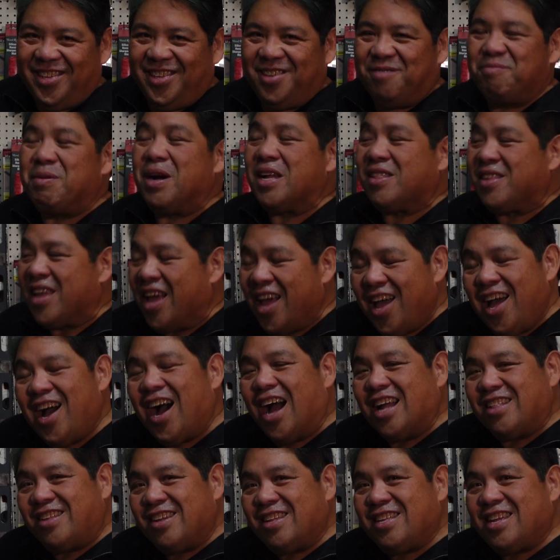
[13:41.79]
But
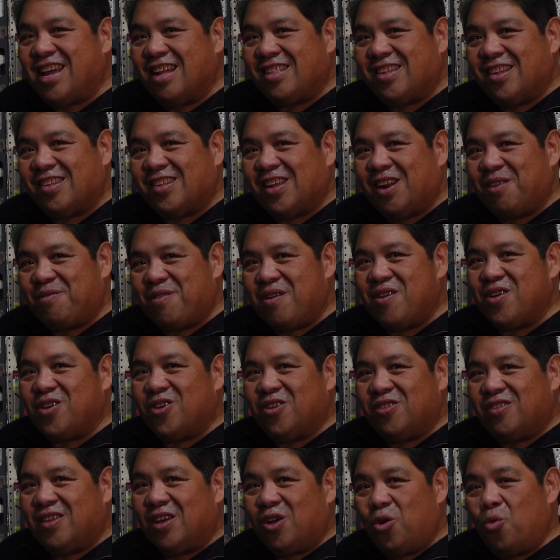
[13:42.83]
I did get this at a very
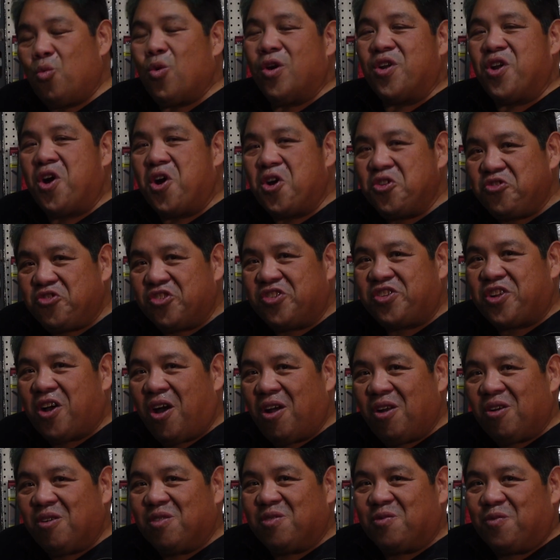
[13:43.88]
good deal,
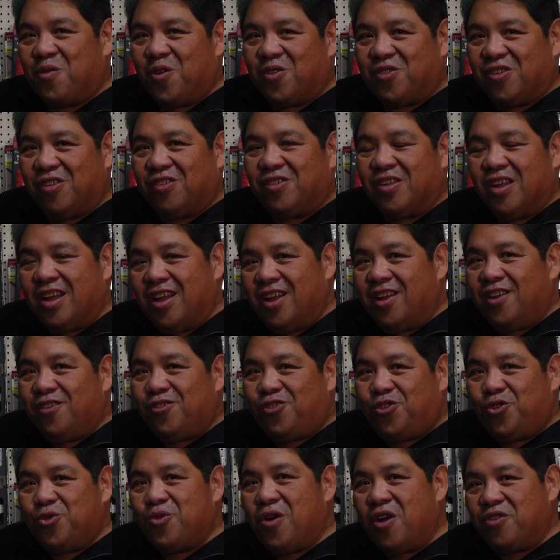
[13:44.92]
$100 versus
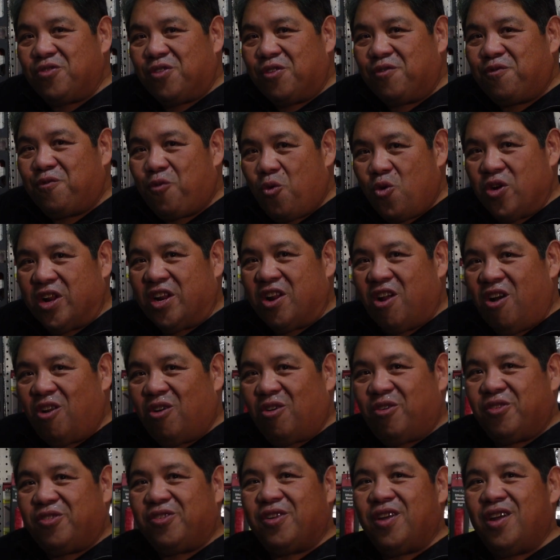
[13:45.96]

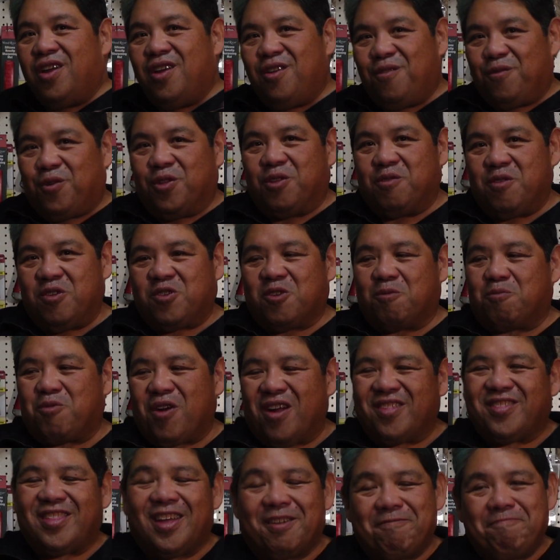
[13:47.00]
$240 for the original
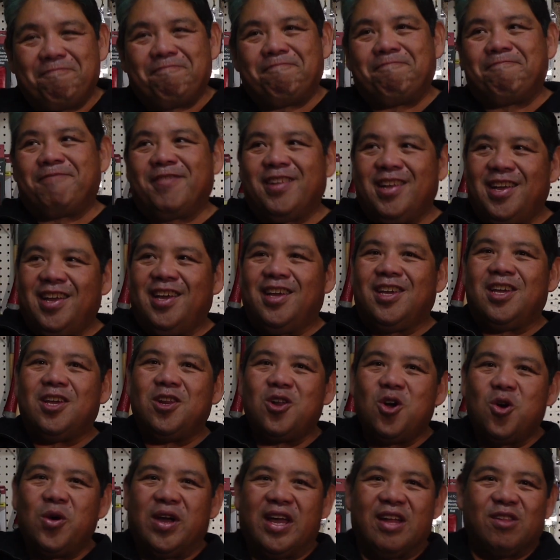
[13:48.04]
price. That,
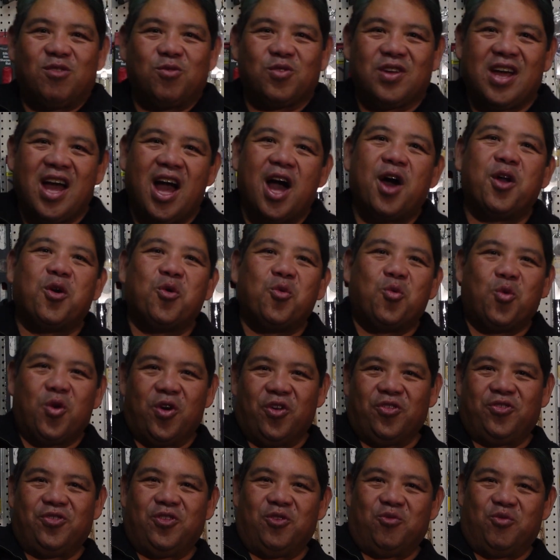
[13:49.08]
it's kind of
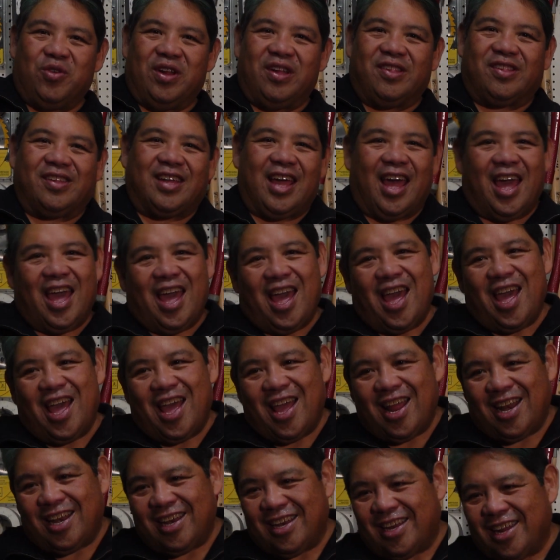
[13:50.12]
worth the risk.
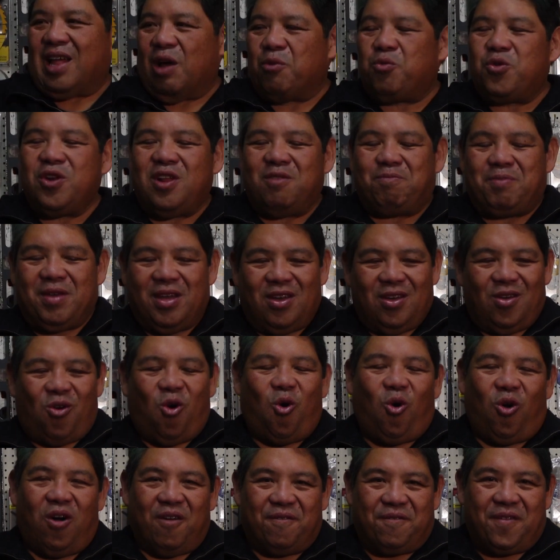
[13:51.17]
And I wouldn't be
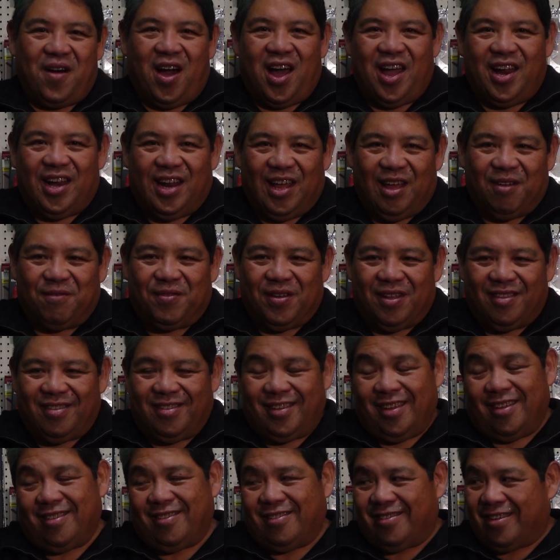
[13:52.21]
horrified if it
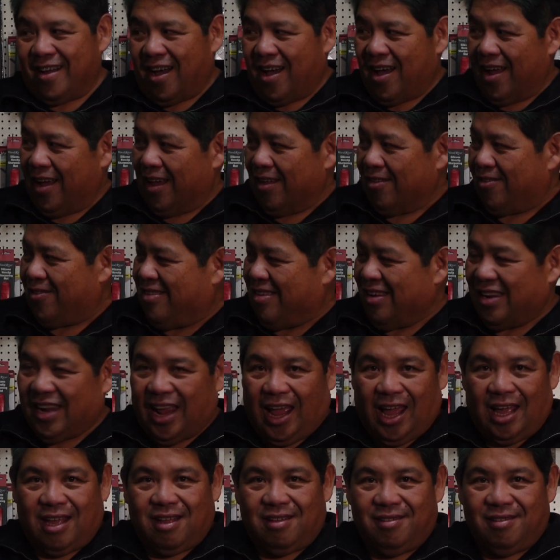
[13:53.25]
did die today.